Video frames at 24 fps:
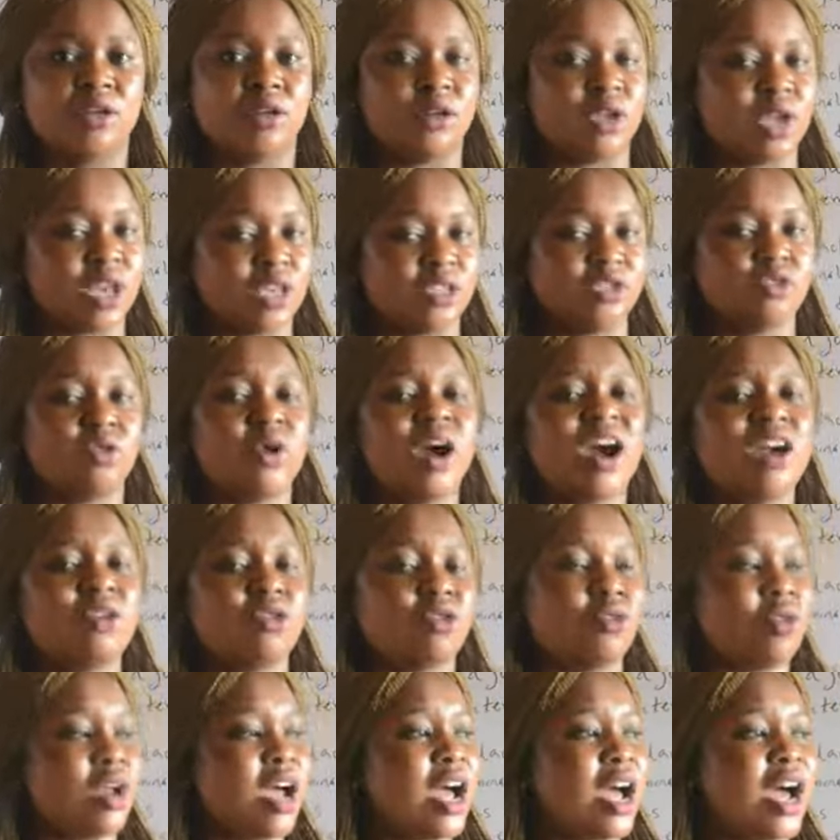Yes, you now
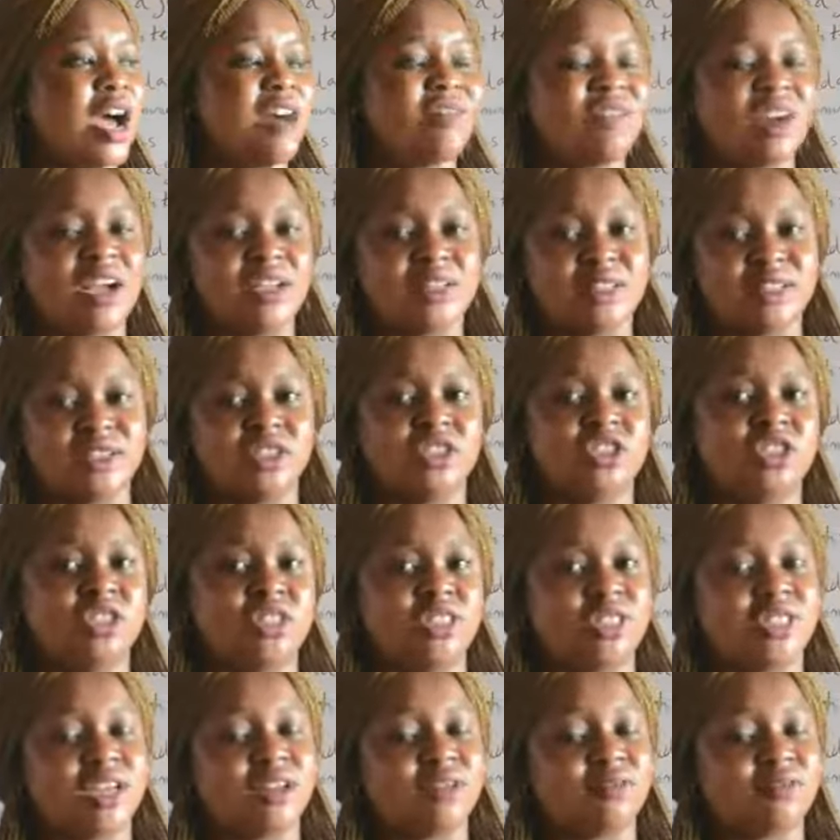have
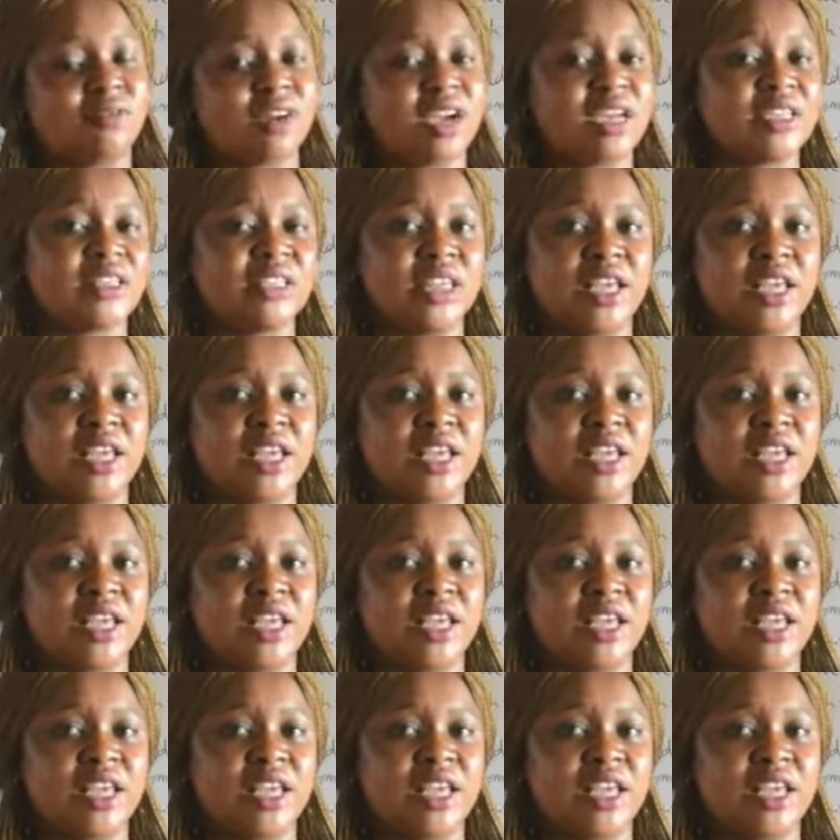antigens that fight